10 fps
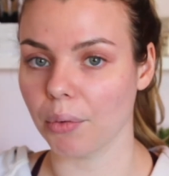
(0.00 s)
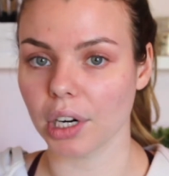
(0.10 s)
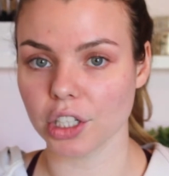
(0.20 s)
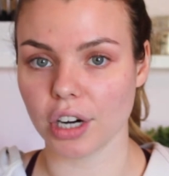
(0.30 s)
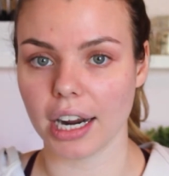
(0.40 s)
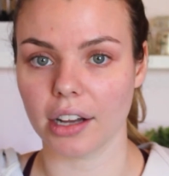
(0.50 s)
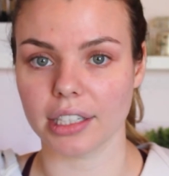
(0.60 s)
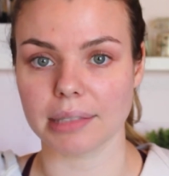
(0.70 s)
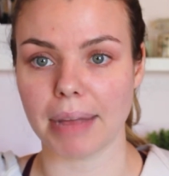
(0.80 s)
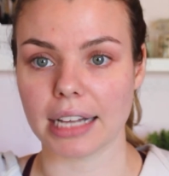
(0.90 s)
want to try on
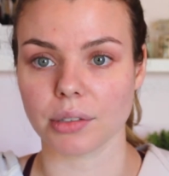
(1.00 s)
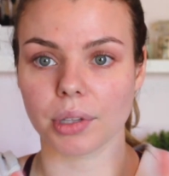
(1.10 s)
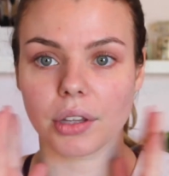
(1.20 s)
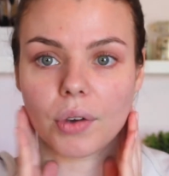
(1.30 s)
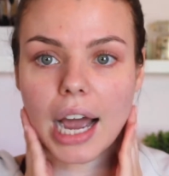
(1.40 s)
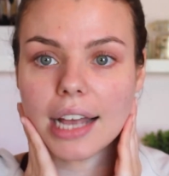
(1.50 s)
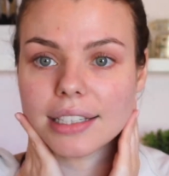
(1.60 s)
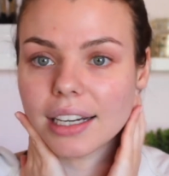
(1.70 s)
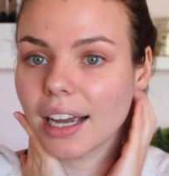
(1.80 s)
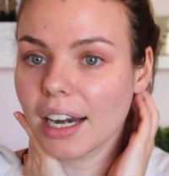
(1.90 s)
this mask with you
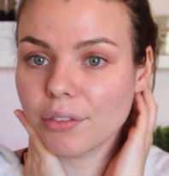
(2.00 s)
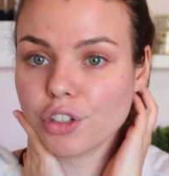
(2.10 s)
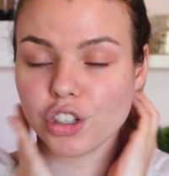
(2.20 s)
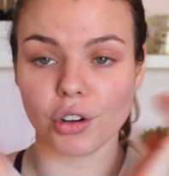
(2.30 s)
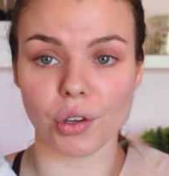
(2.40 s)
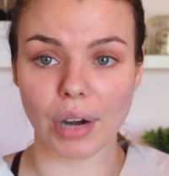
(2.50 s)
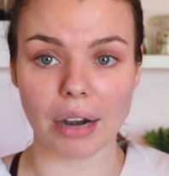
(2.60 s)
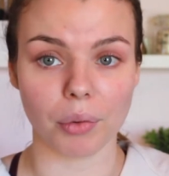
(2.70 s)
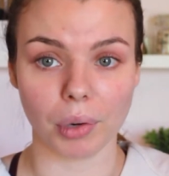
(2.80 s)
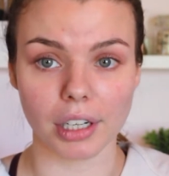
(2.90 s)
guys and kind of show you
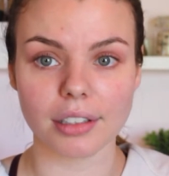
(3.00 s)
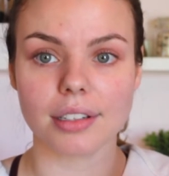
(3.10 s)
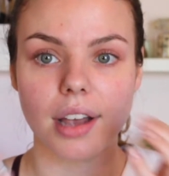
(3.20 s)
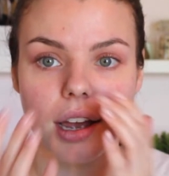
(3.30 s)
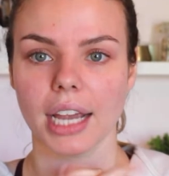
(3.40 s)
how it works.